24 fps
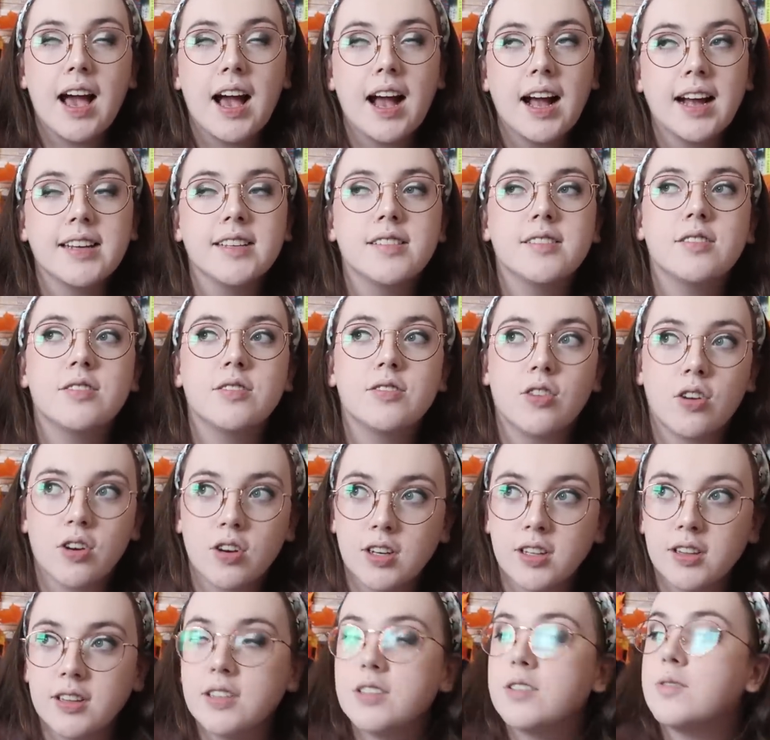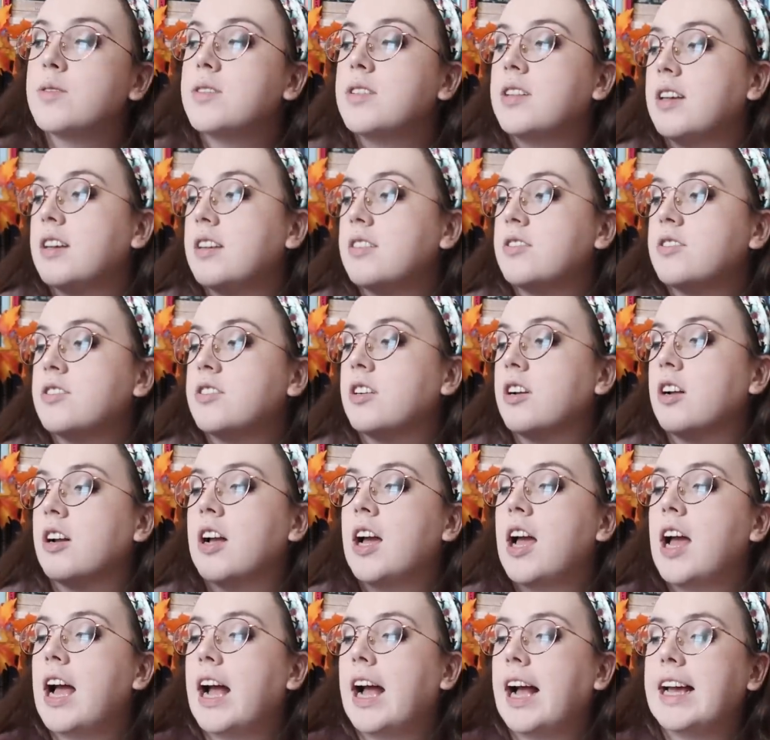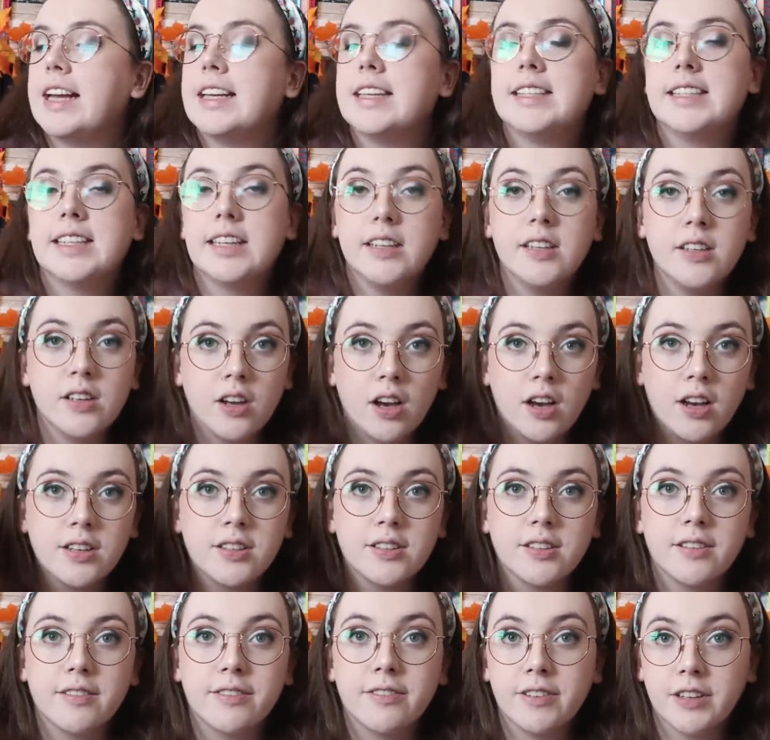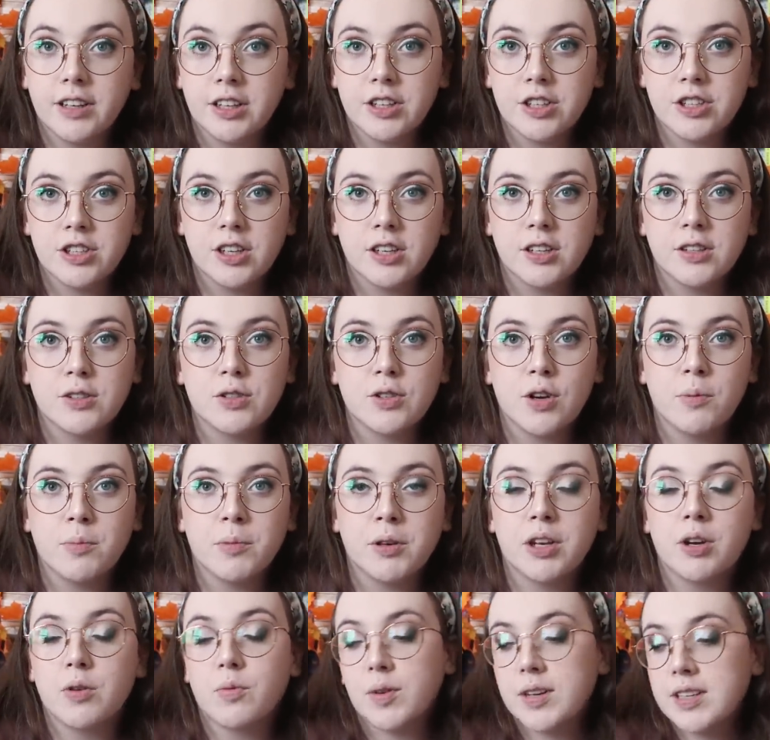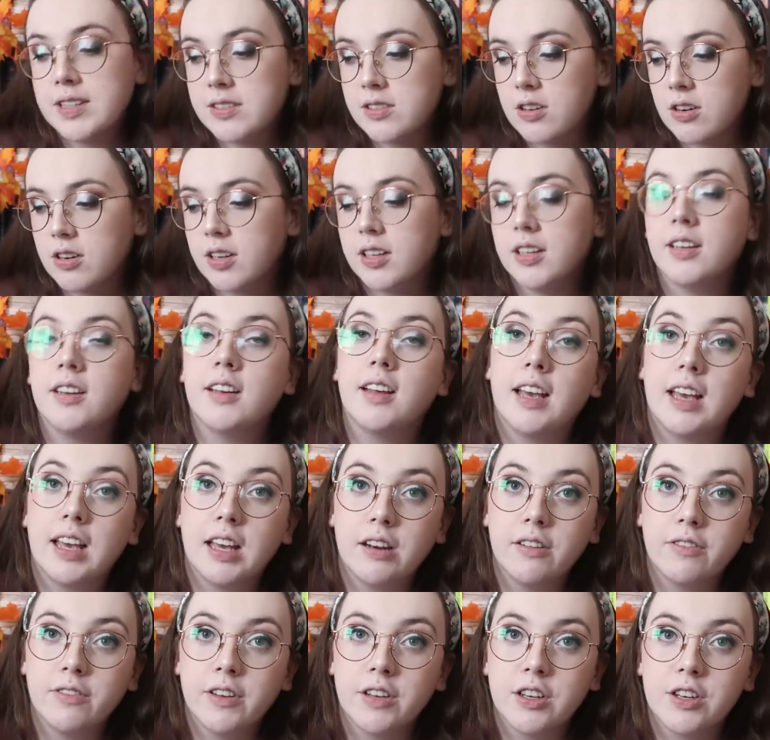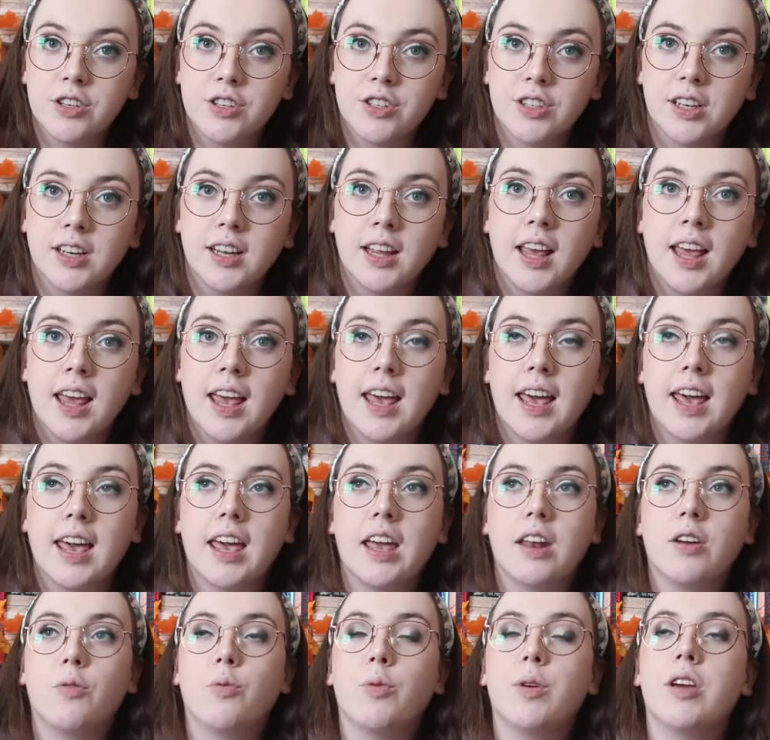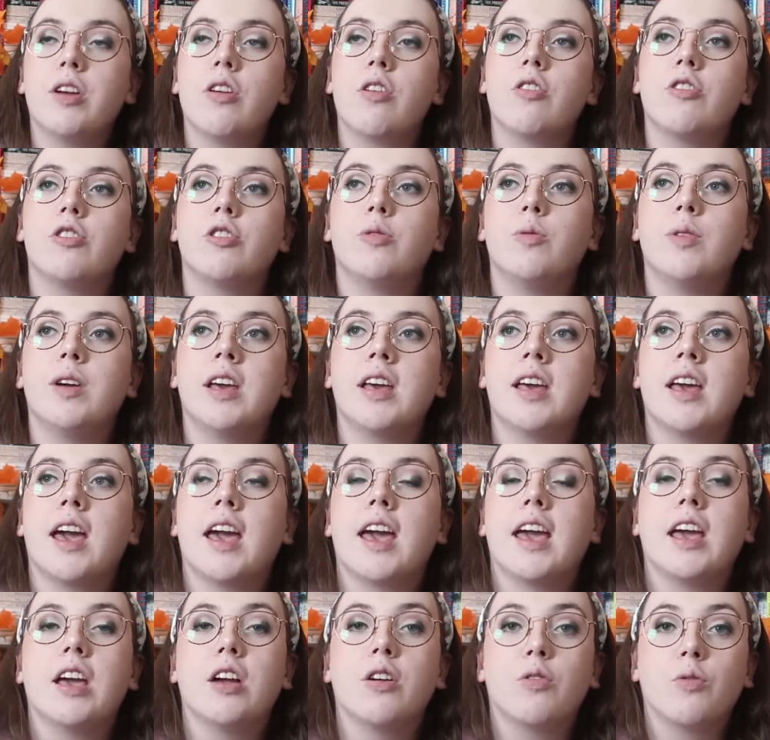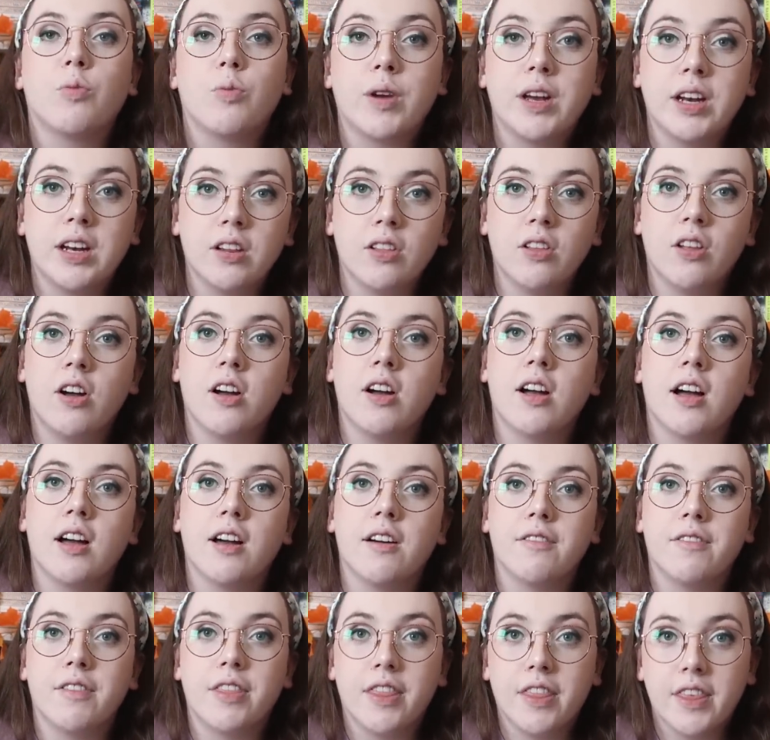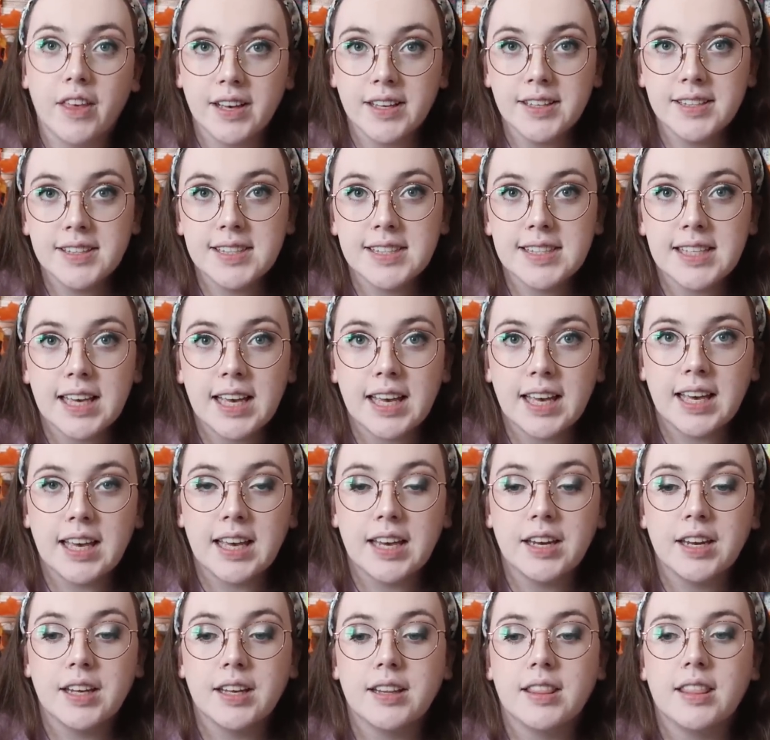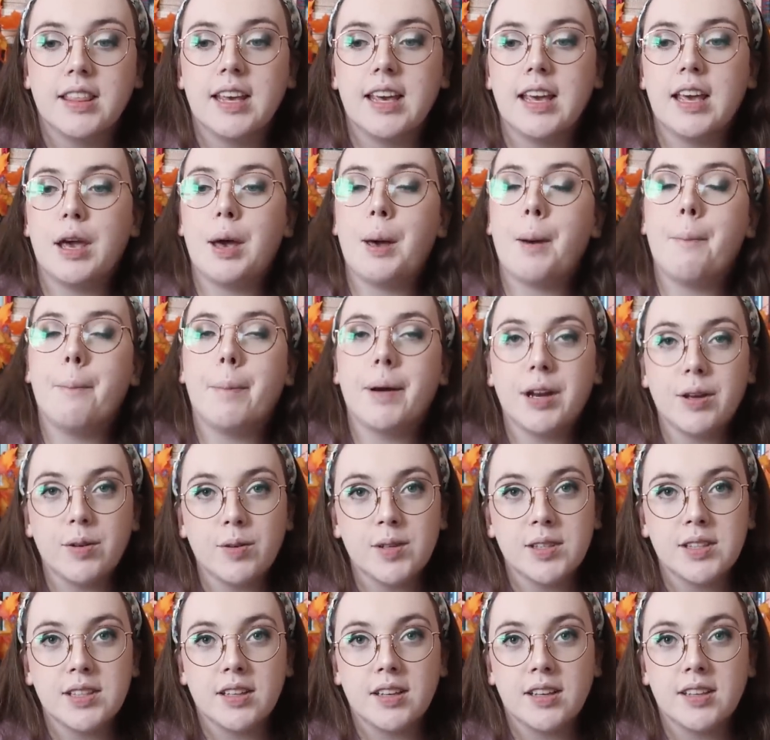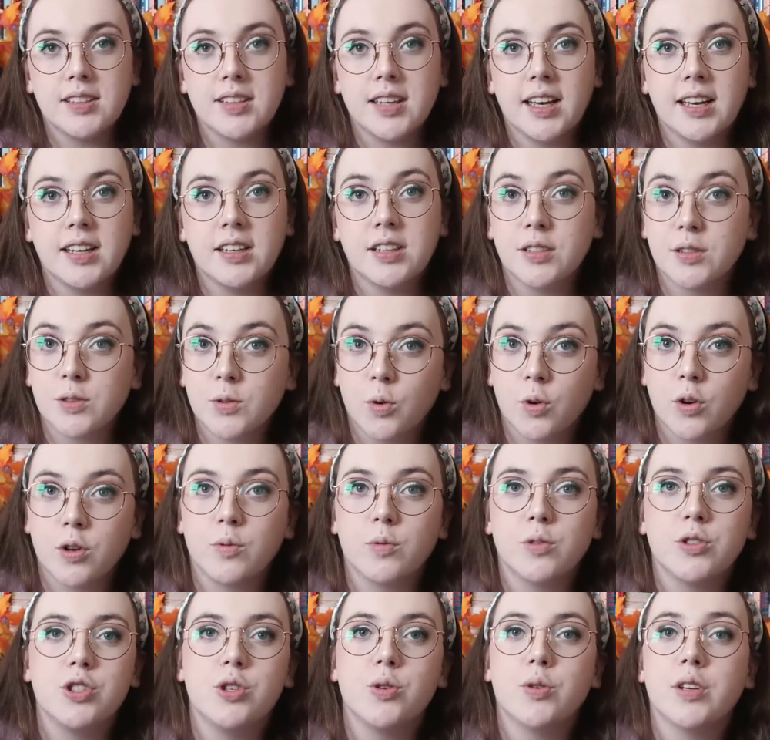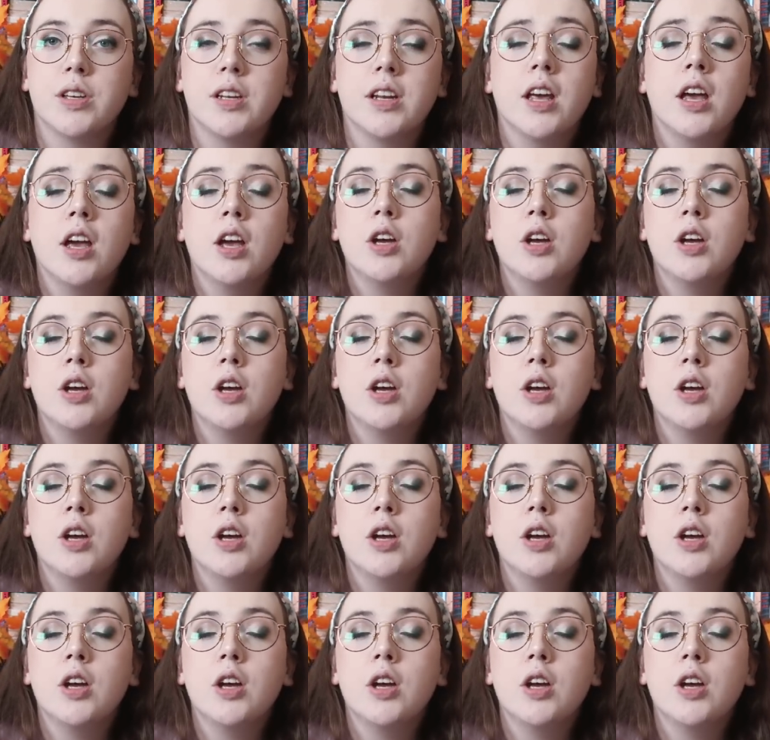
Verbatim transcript: I started this one last year. I did not finish it, so I'm gonna restart it and finish it. And we are doing a read-along of this in the Buddy Reads a Latte Discord, which you can